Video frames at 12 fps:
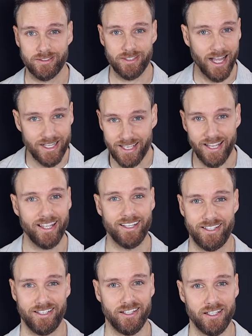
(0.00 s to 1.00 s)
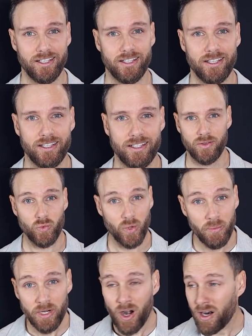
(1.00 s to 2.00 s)
That's it.
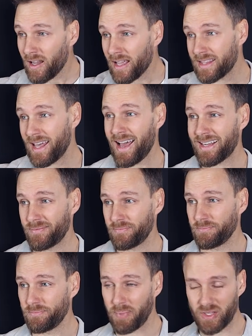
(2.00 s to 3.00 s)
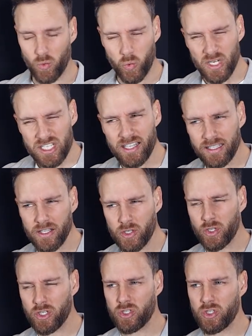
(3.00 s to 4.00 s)
Women are like that. But the worst thing that
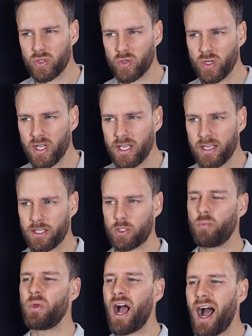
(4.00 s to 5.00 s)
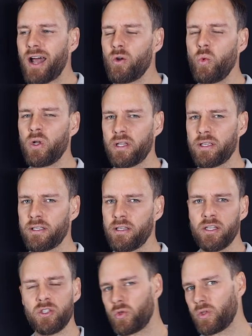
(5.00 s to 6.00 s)
you can do is to be unwilling
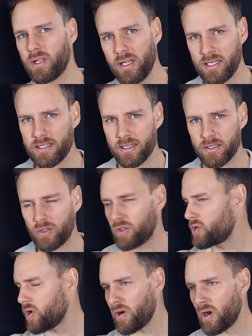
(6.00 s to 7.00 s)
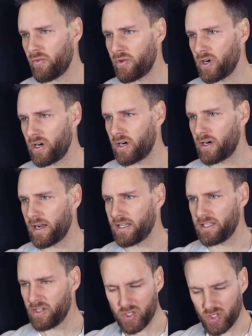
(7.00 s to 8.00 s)
to listen, to talk over her,
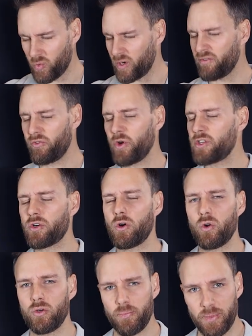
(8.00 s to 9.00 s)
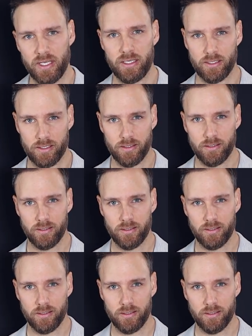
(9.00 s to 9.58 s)
and you just want to voice your own opinion.